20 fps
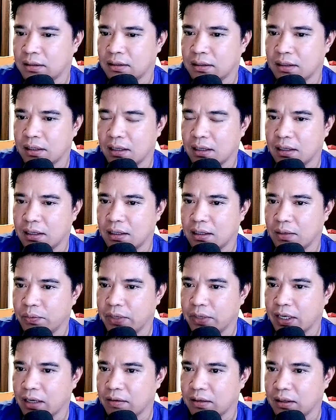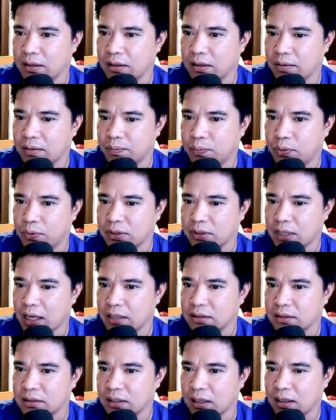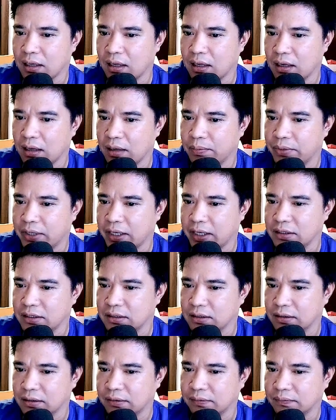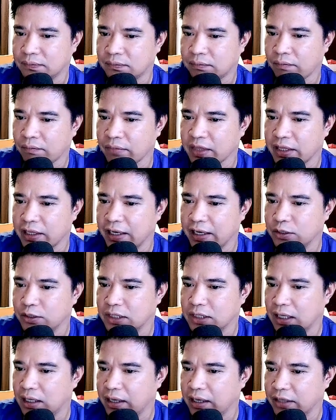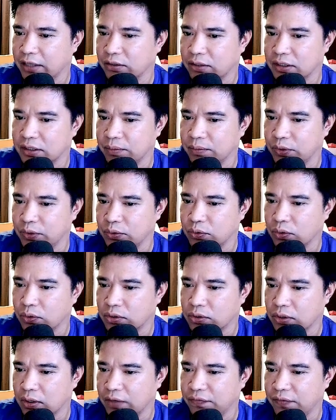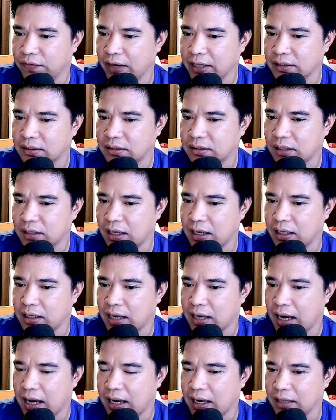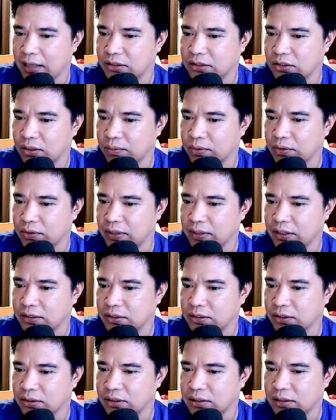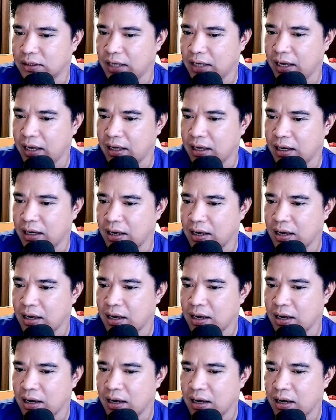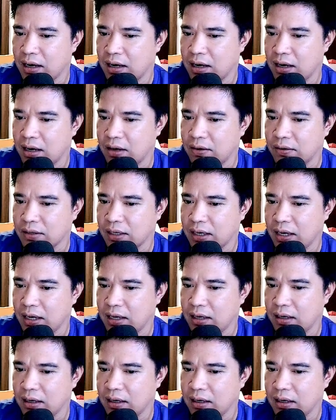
And we get here a potential liberation. The huge alligator is immune to control effects, and allied summon creatures take, okay,